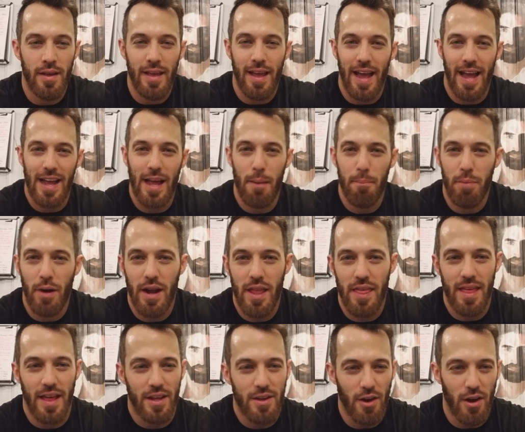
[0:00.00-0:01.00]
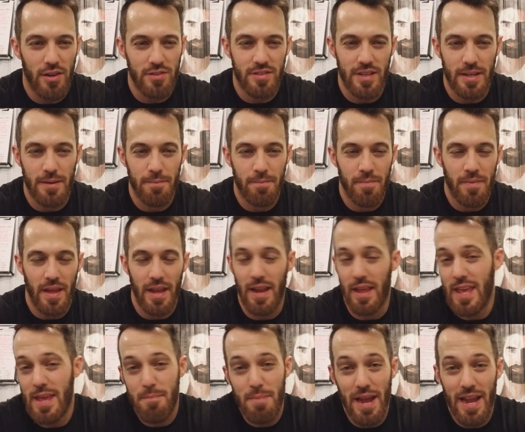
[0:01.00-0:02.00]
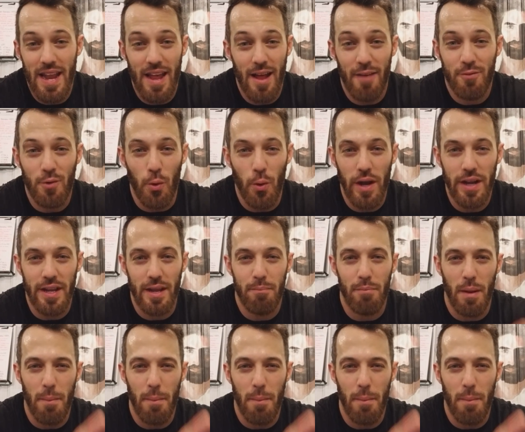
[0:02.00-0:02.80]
I got a buddy that calls it, and he may not have coined it,